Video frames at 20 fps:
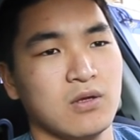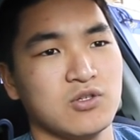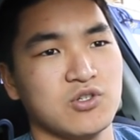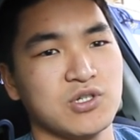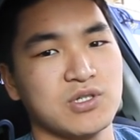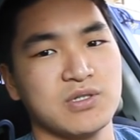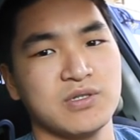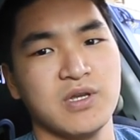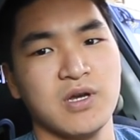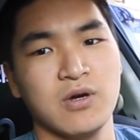
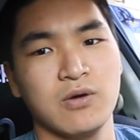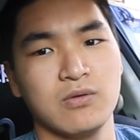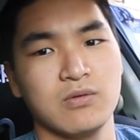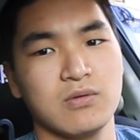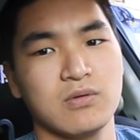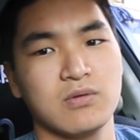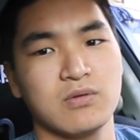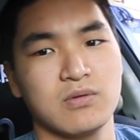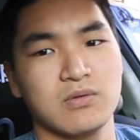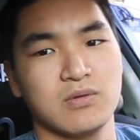just note,
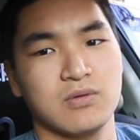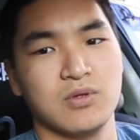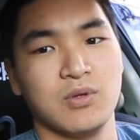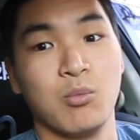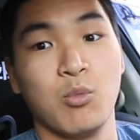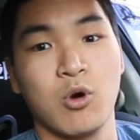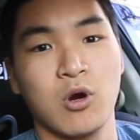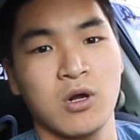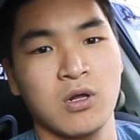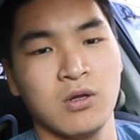the
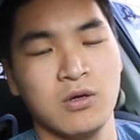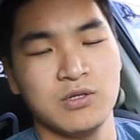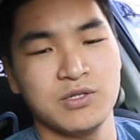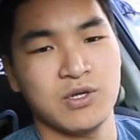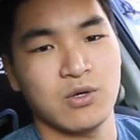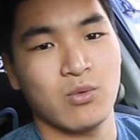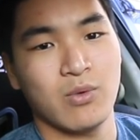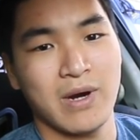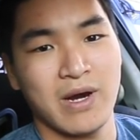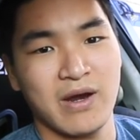more clothes
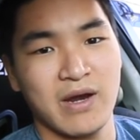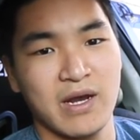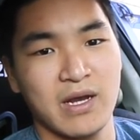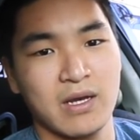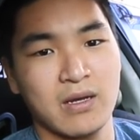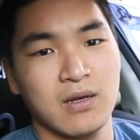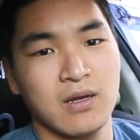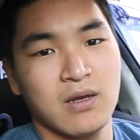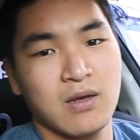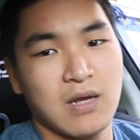you're
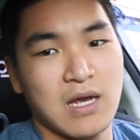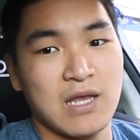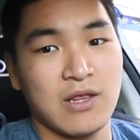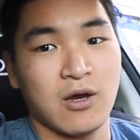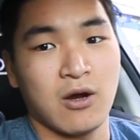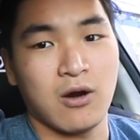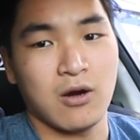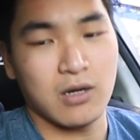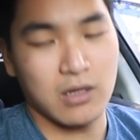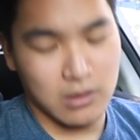wearing, and
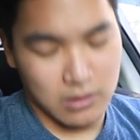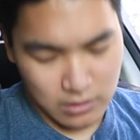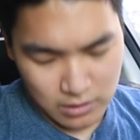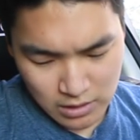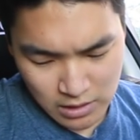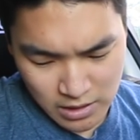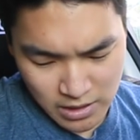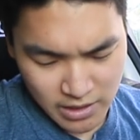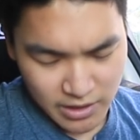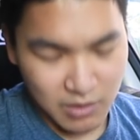the harness,
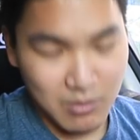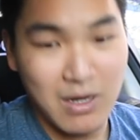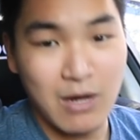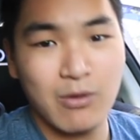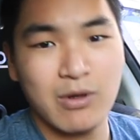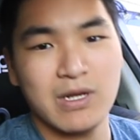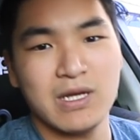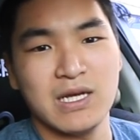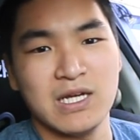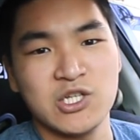uh, you might
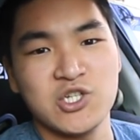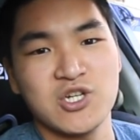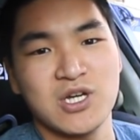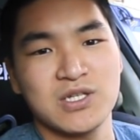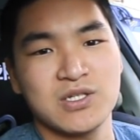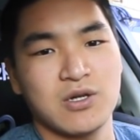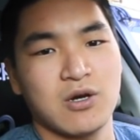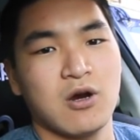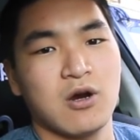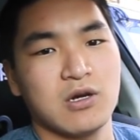want to
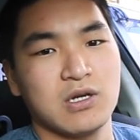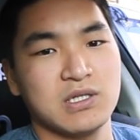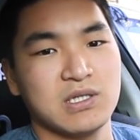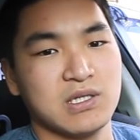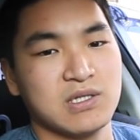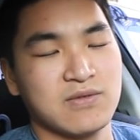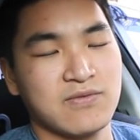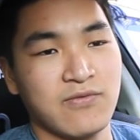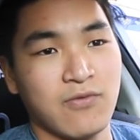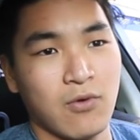adjust your
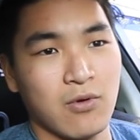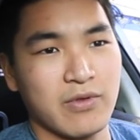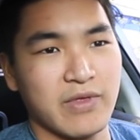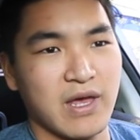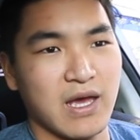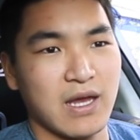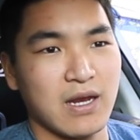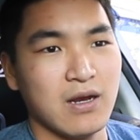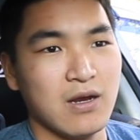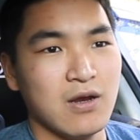harnesses for
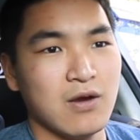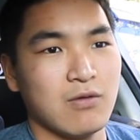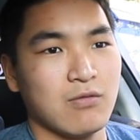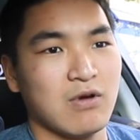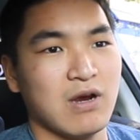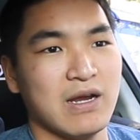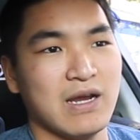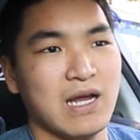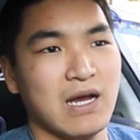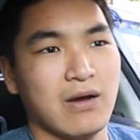that.
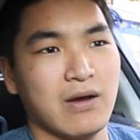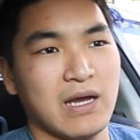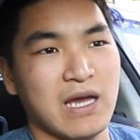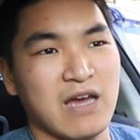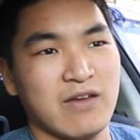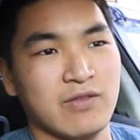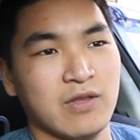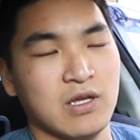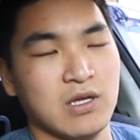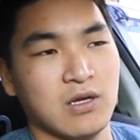Right now I
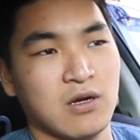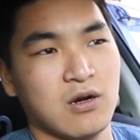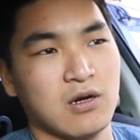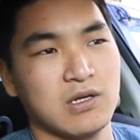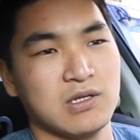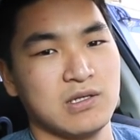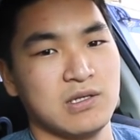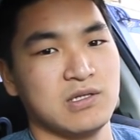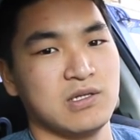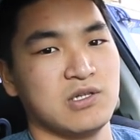have the
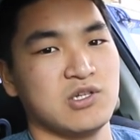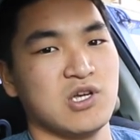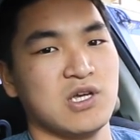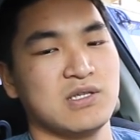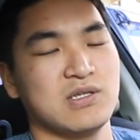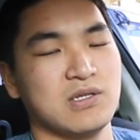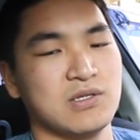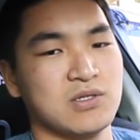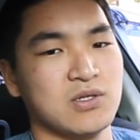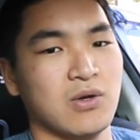harnesses
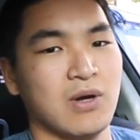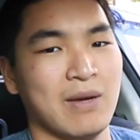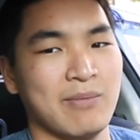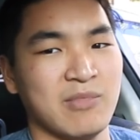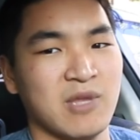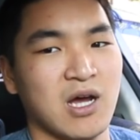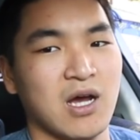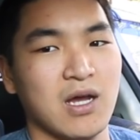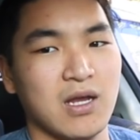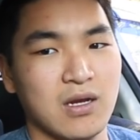adjusted so
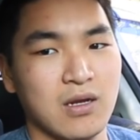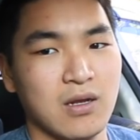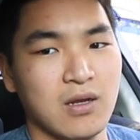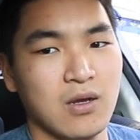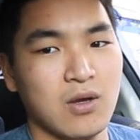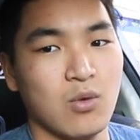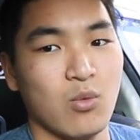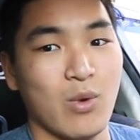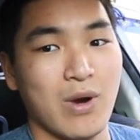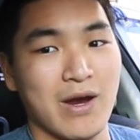I'm not
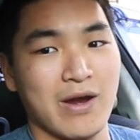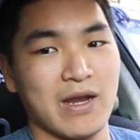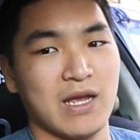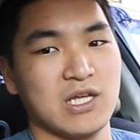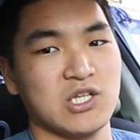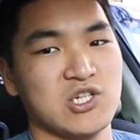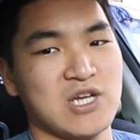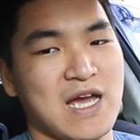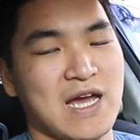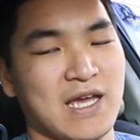wearing
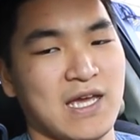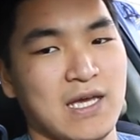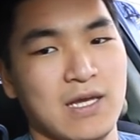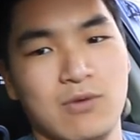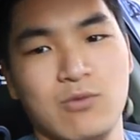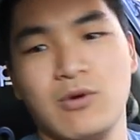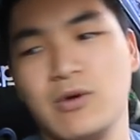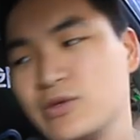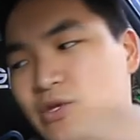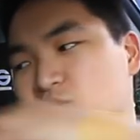a
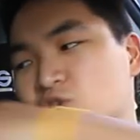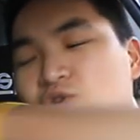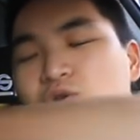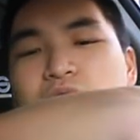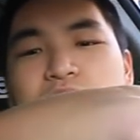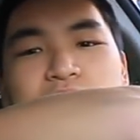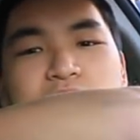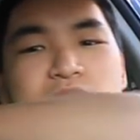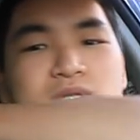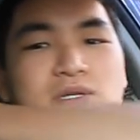jacket. Well, the
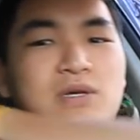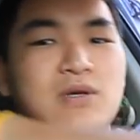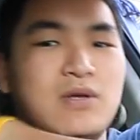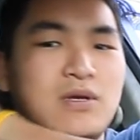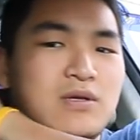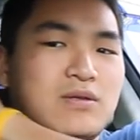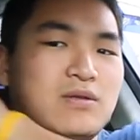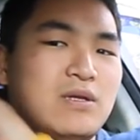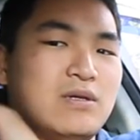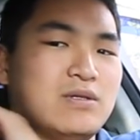shoulders,
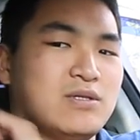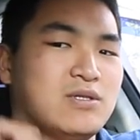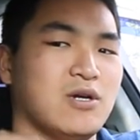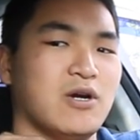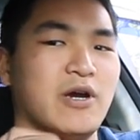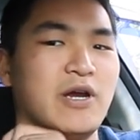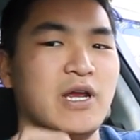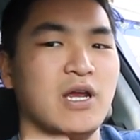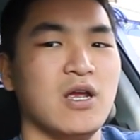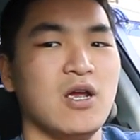
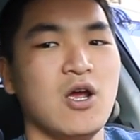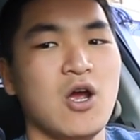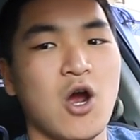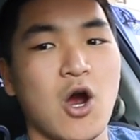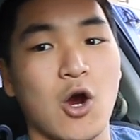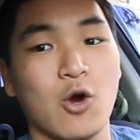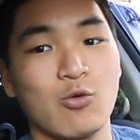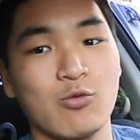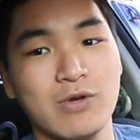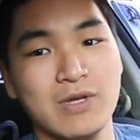sorry,
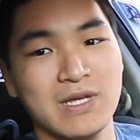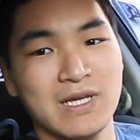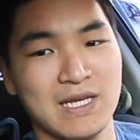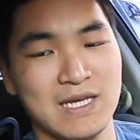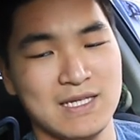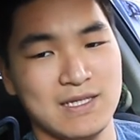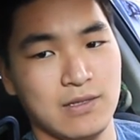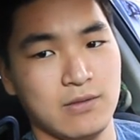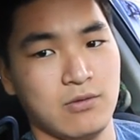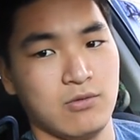are really
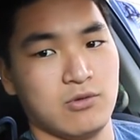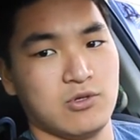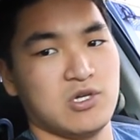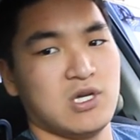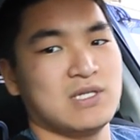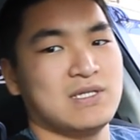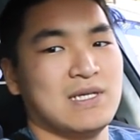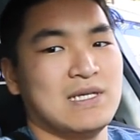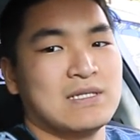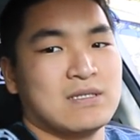easy to
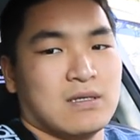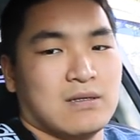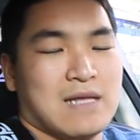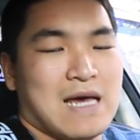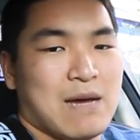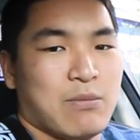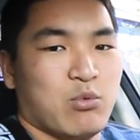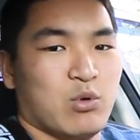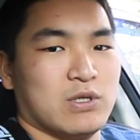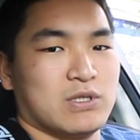adjust. It's the
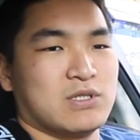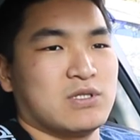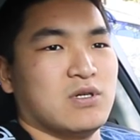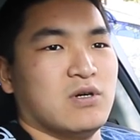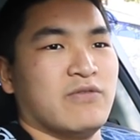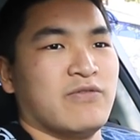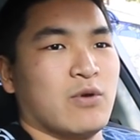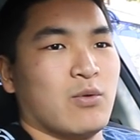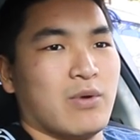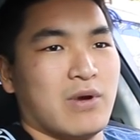lap one.
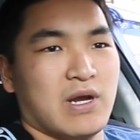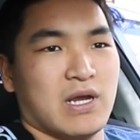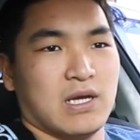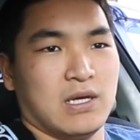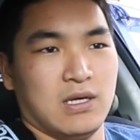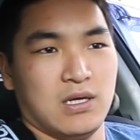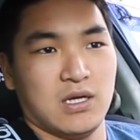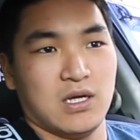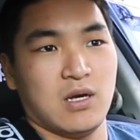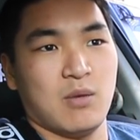So if you're wearing
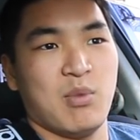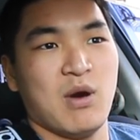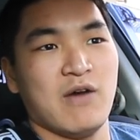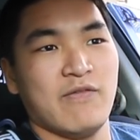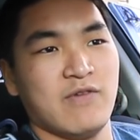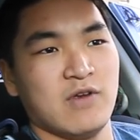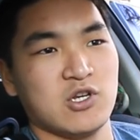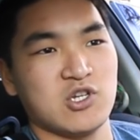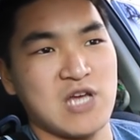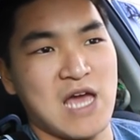a
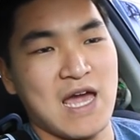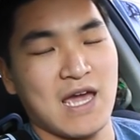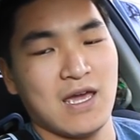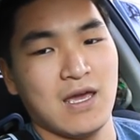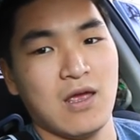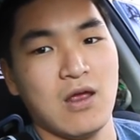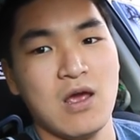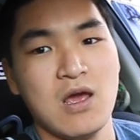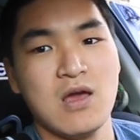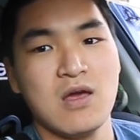puffier
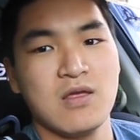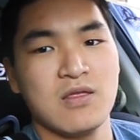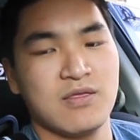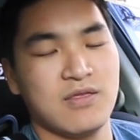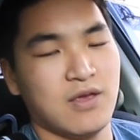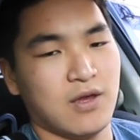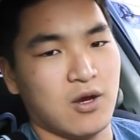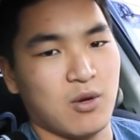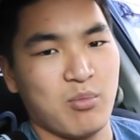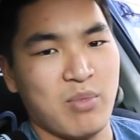jacket,
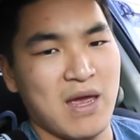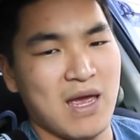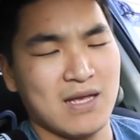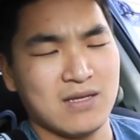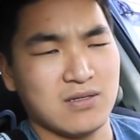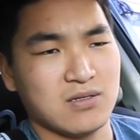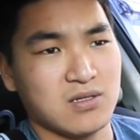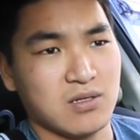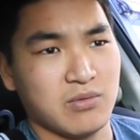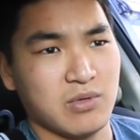thicker
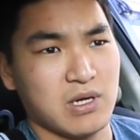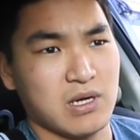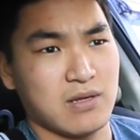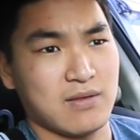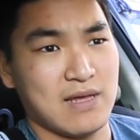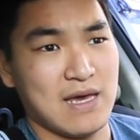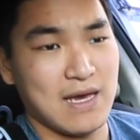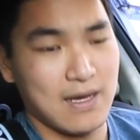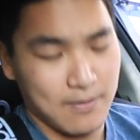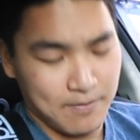pants or something
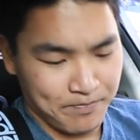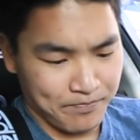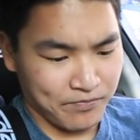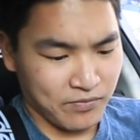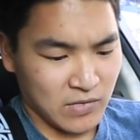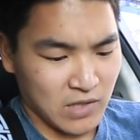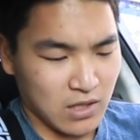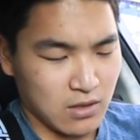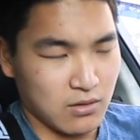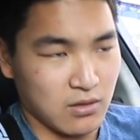like that,
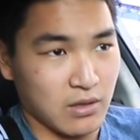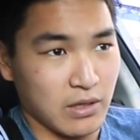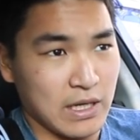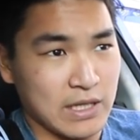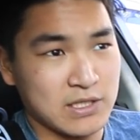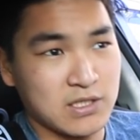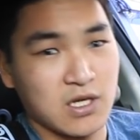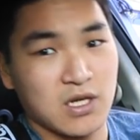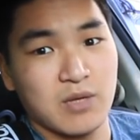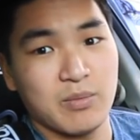
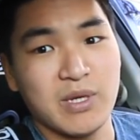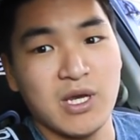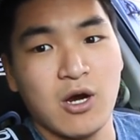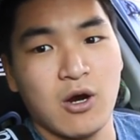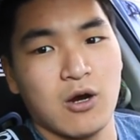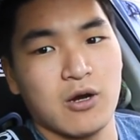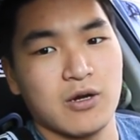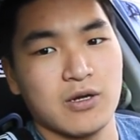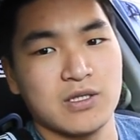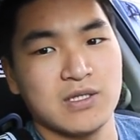it's going to be
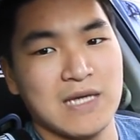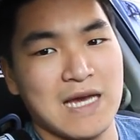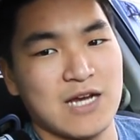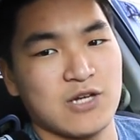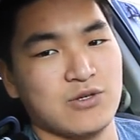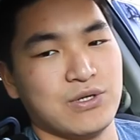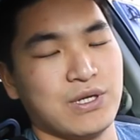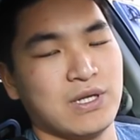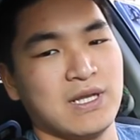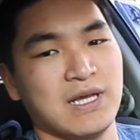harder to
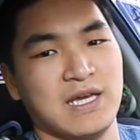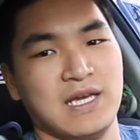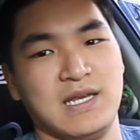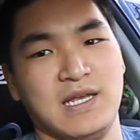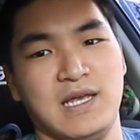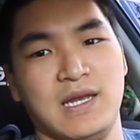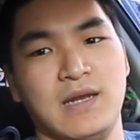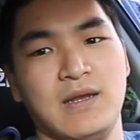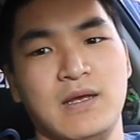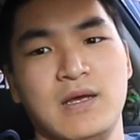actually click it
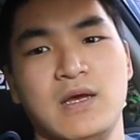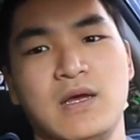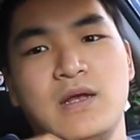in.